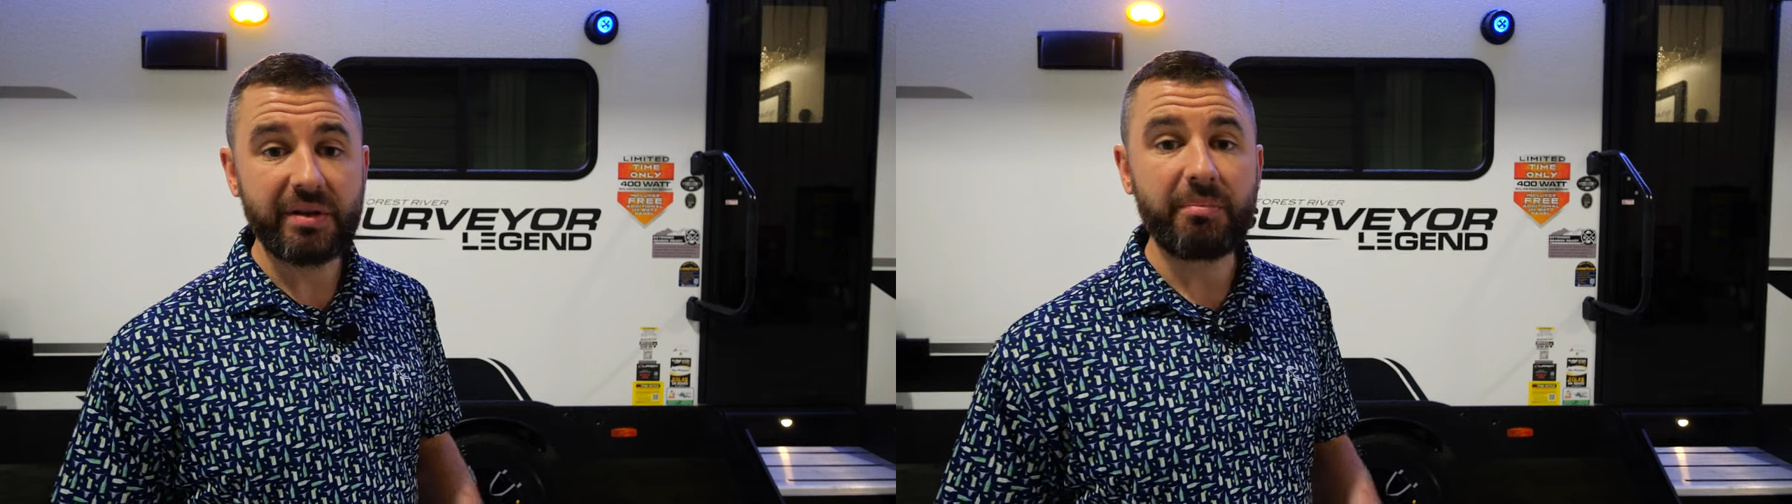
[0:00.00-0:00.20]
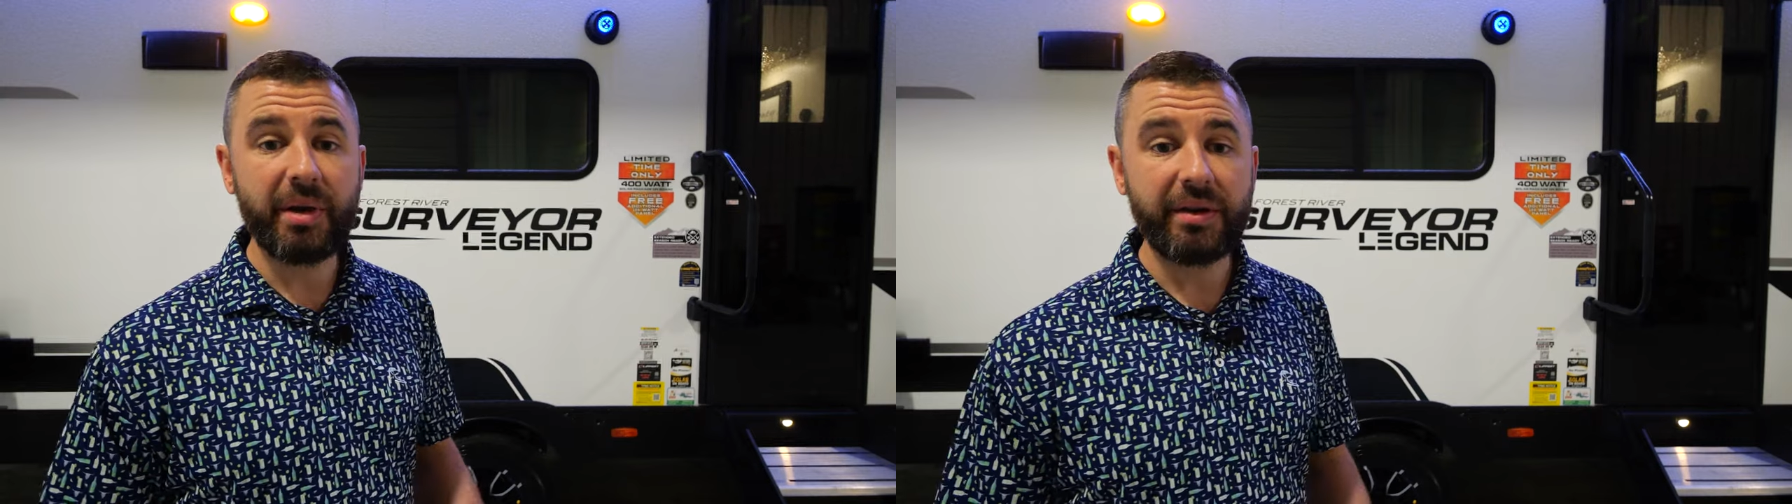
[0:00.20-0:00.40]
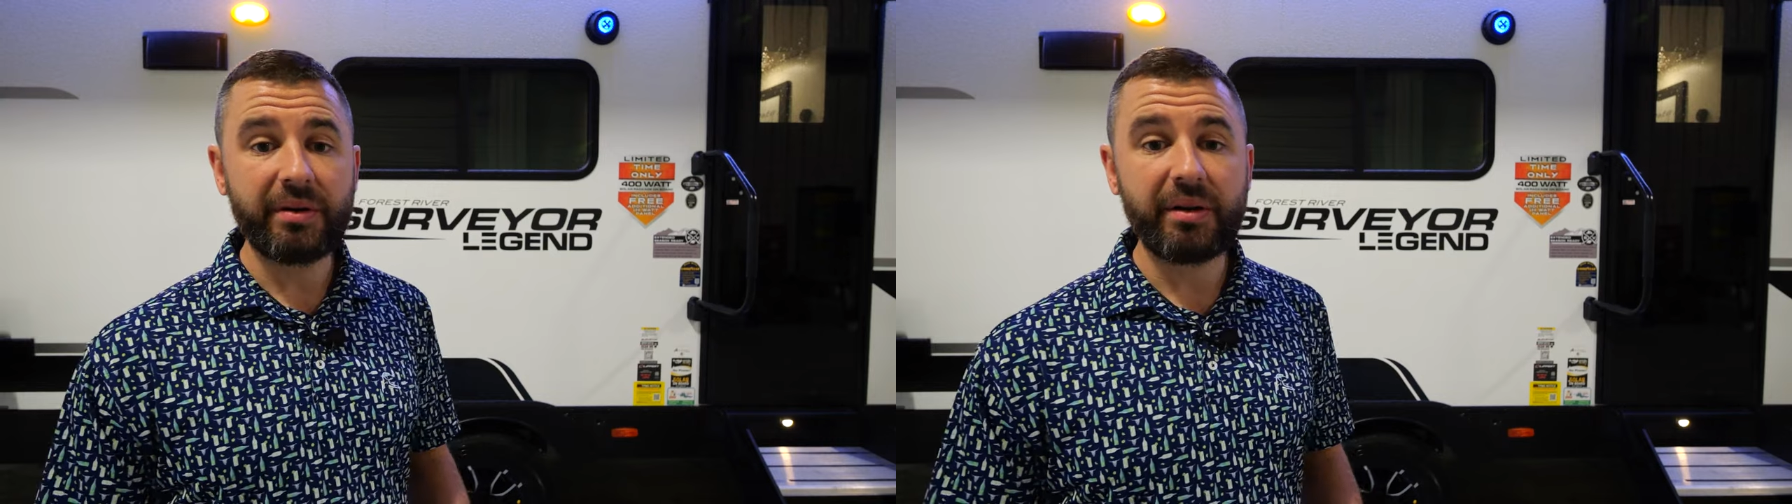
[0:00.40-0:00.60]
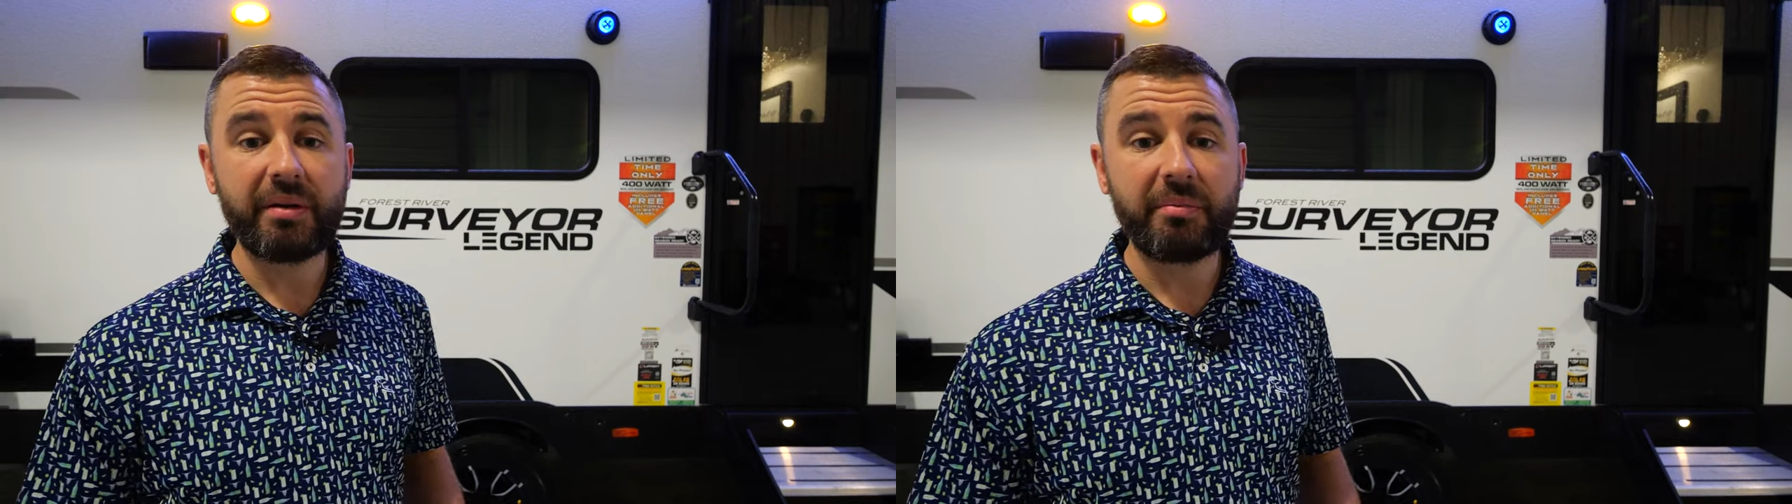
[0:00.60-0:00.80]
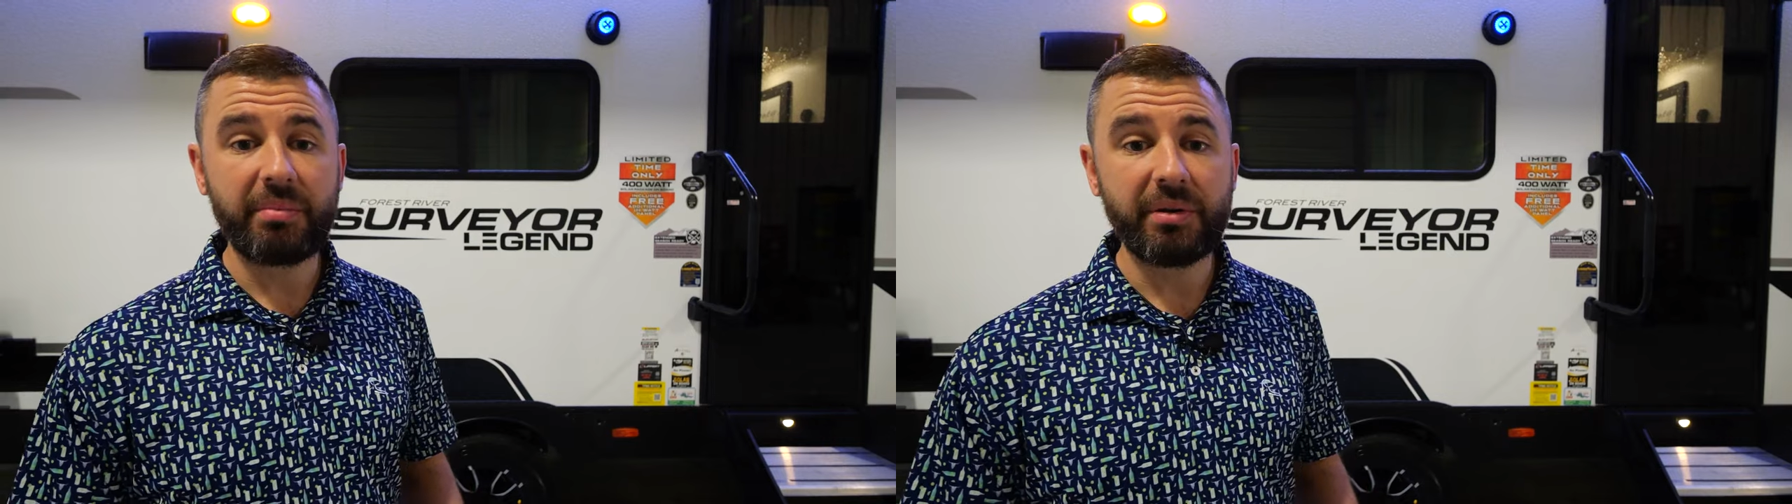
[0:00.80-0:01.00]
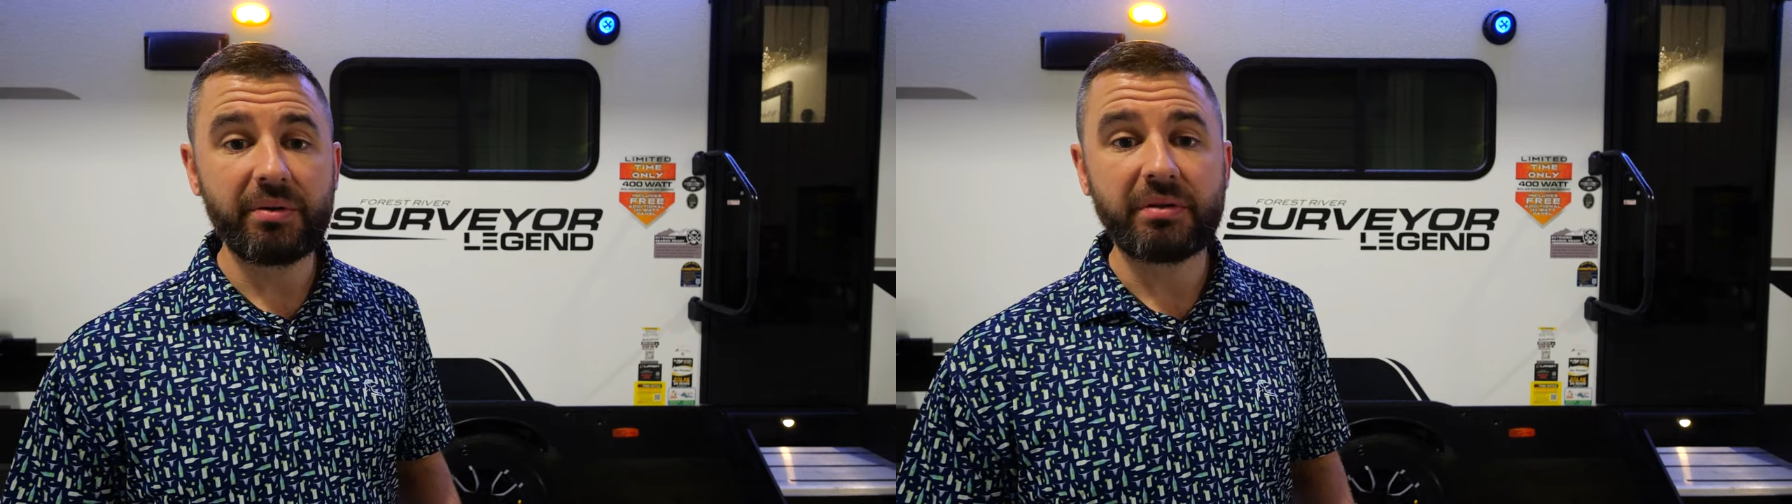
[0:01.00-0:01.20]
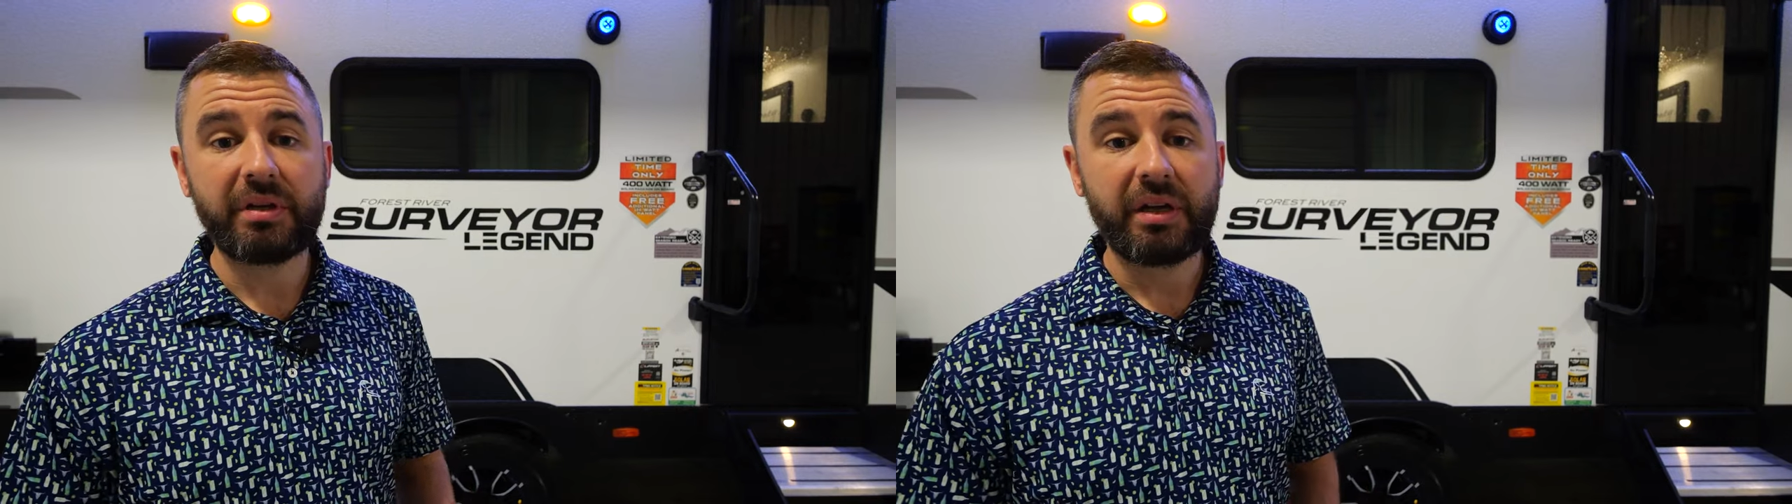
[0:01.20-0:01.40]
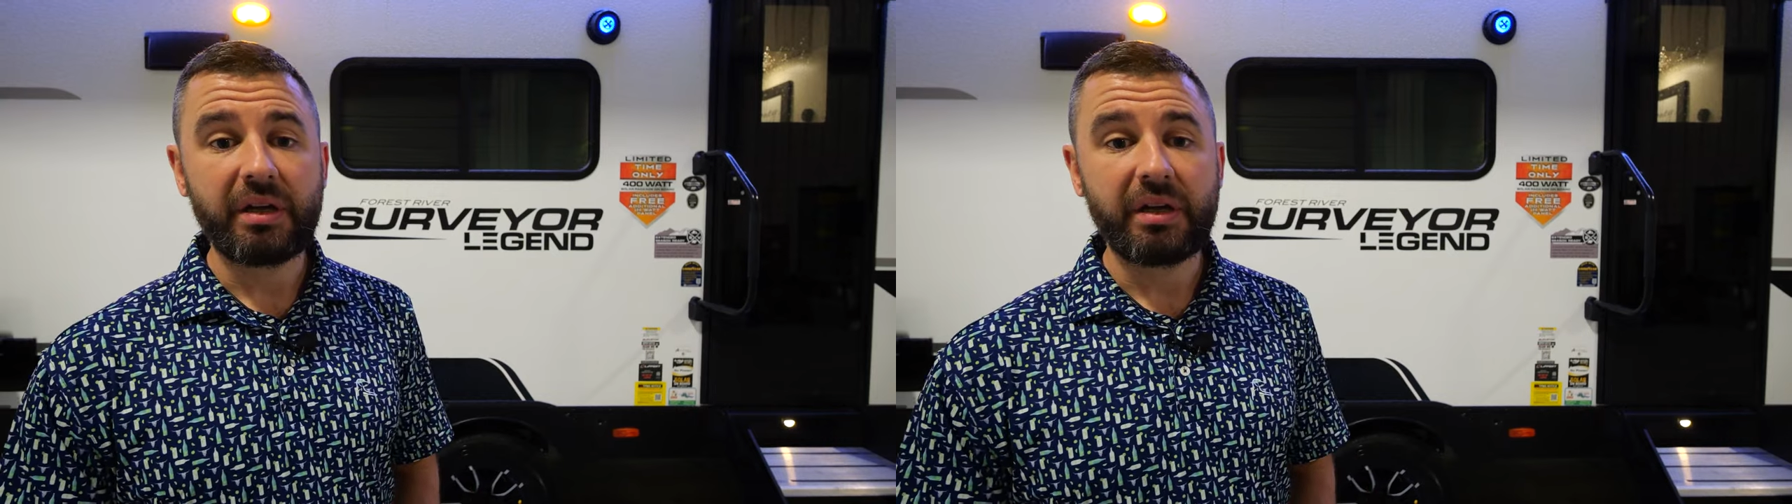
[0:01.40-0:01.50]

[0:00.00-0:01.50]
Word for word: a better built